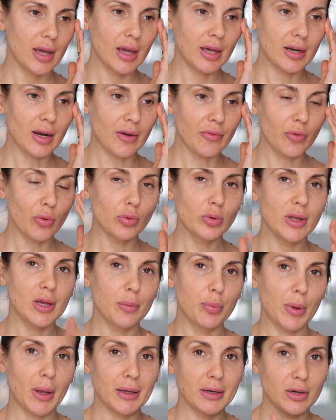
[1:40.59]
And I've only
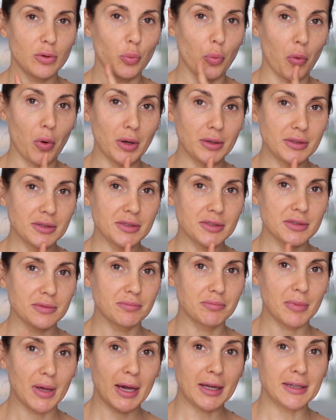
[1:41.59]
applied it once
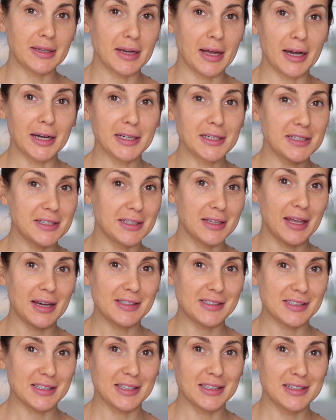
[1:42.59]
at night, and
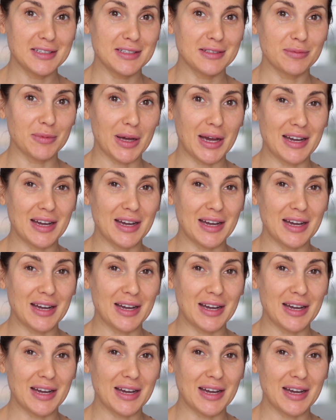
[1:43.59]
that's it.